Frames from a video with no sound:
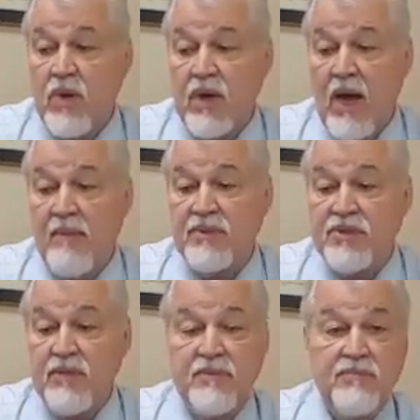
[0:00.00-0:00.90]
more common
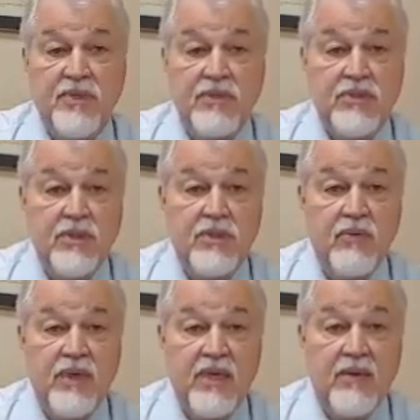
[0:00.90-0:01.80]
symptoms that
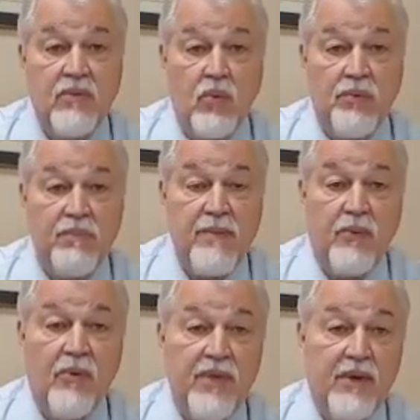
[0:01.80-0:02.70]
we get with
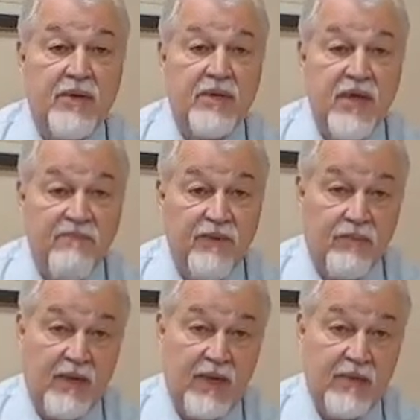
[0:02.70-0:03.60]
people that are definitely
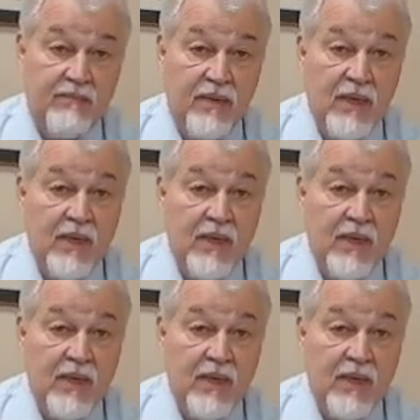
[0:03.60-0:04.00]
related.